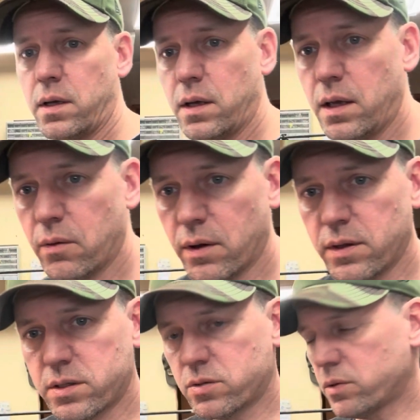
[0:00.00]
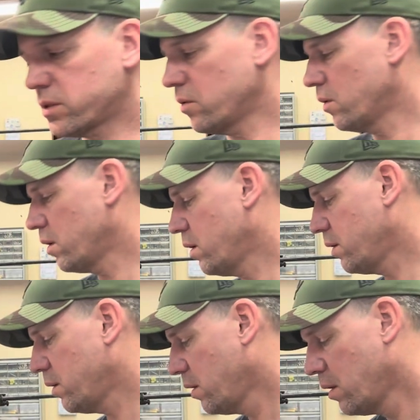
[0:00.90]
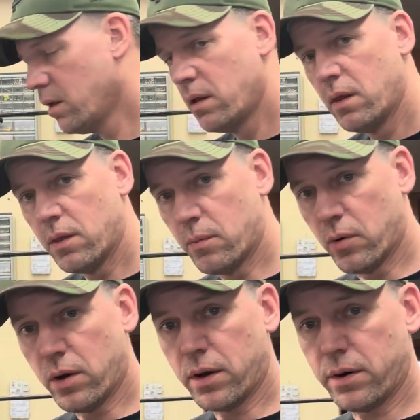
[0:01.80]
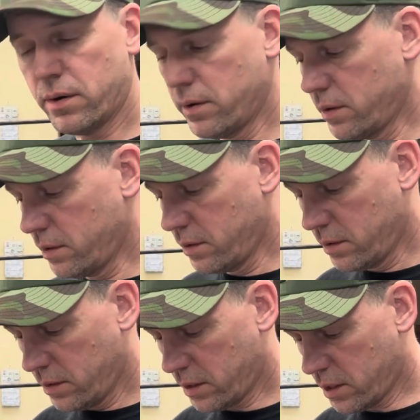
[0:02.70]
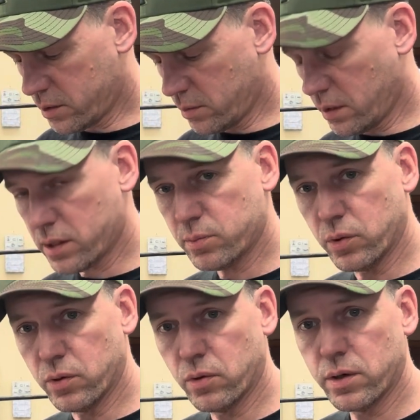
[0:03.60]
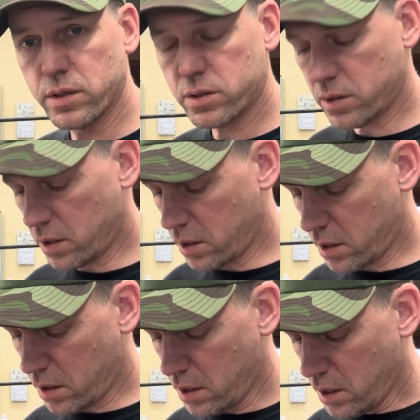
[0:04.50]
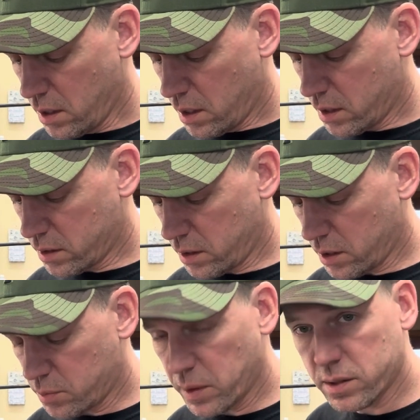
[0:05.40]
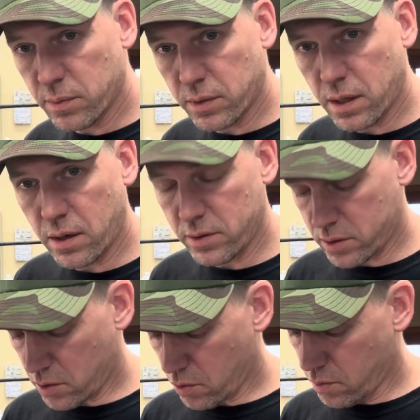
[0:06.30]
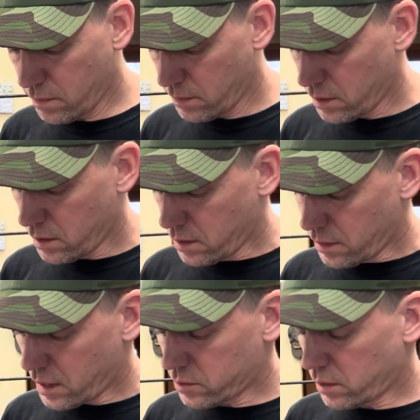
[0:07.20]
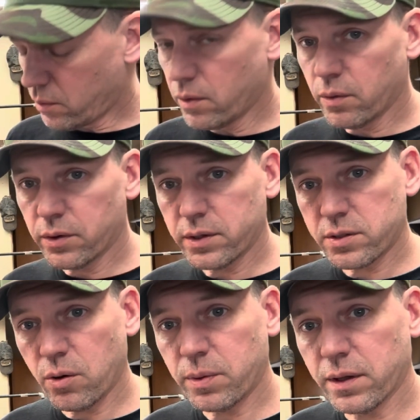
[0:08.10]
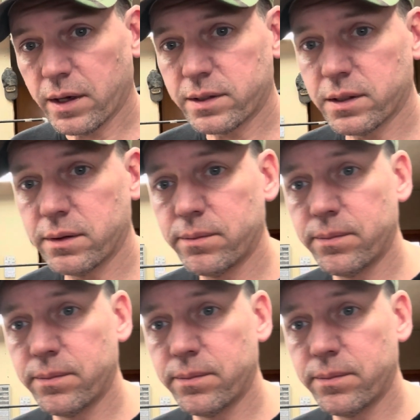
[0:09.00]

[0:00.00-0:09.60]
Anyway, this is what's going on the Marauder. The customer likes blue and orange, and he said, yeah, just pick something out. So that's what I went with. Let's hope he likes it.